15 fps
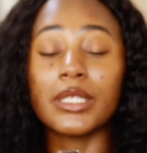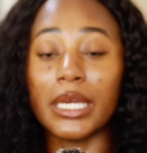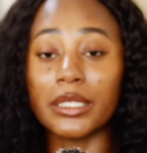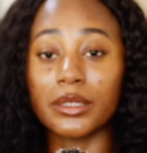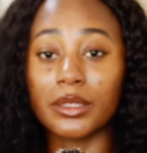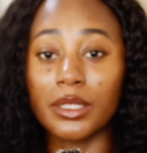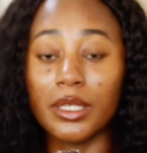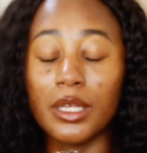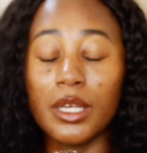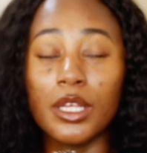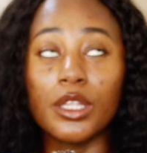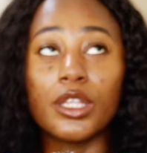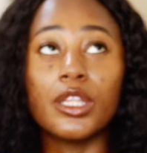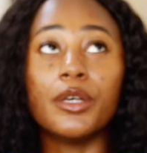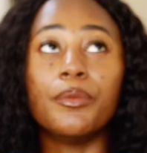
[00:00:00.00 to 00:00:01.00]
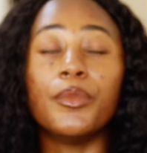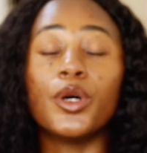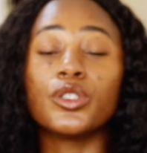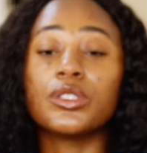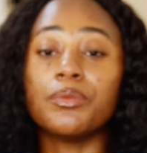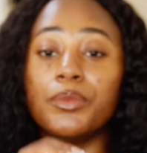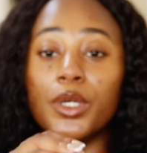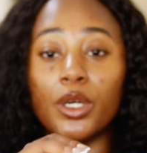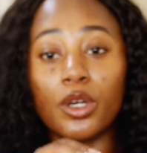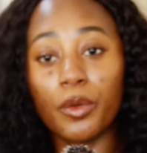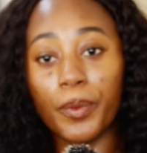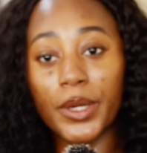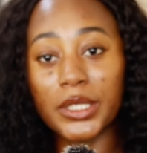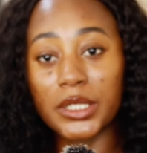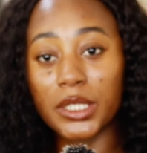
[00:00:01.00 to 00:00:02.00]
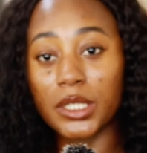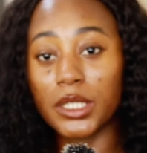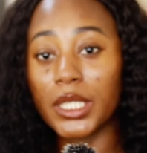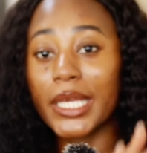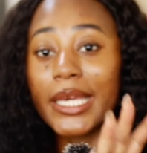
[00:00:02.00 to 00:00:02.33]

Yes. The most milk person